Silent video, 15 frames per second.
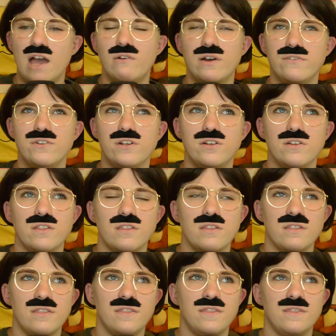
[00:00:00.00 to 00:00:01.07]
However,
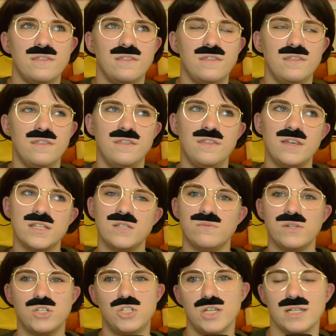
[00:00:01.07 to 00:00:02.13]
this
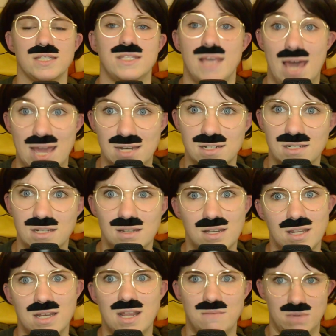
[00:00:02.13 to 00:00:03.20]
was just that
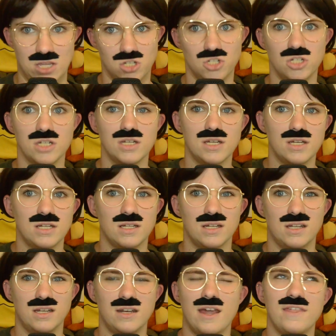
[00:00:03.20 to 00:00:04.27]
an image
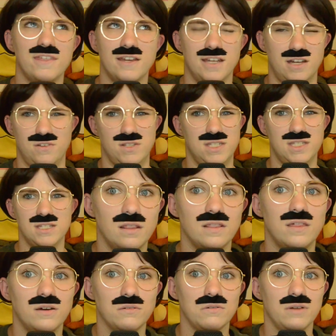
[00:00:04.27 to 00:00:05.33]
nothing else.
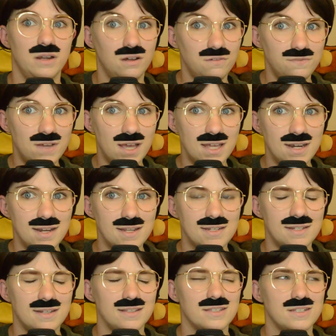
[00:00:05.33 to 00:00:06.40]
The real fun
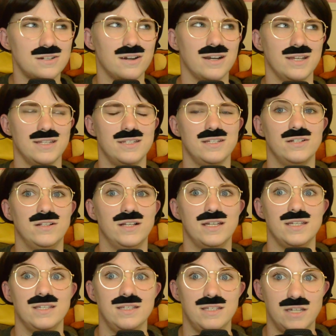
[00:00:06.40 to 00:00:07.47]
didn't start until
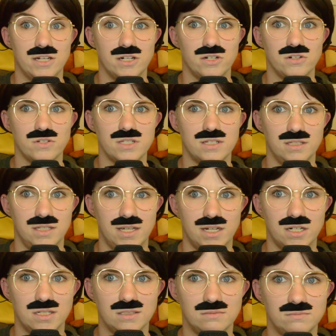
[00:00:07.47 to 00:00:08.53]
years
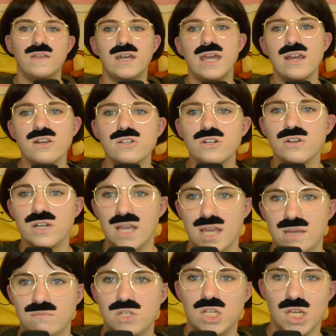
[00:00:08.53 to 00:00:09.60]
later. The character
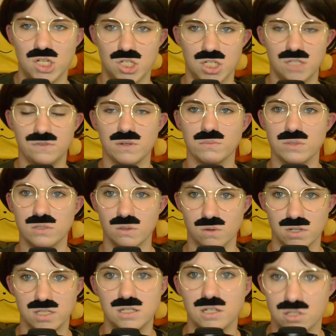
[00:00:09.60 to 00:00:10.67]
name changes from
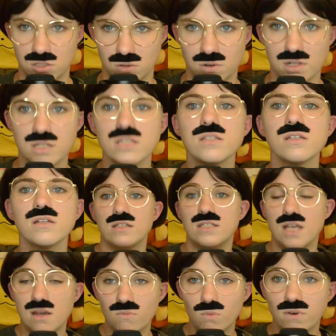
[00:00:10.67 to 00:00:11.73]
source to source.
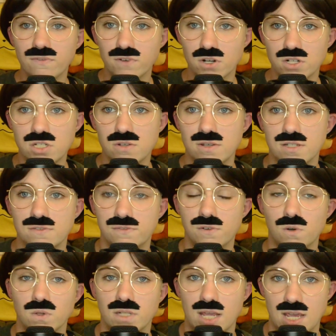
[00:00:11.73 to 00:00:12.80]
Some refer to his
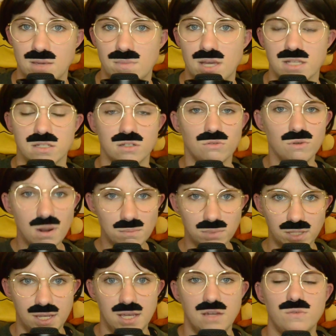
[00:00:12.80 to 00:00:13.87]
full name as
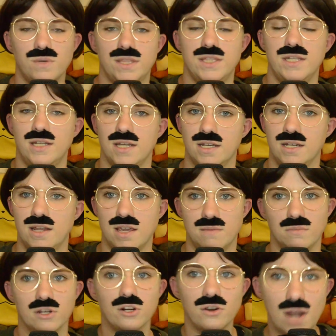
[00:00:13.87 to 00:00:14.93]
Grumbly with the
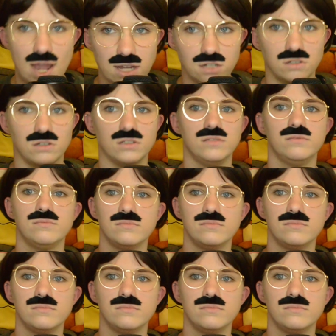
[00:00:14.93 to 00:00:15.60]
nickname Graggle.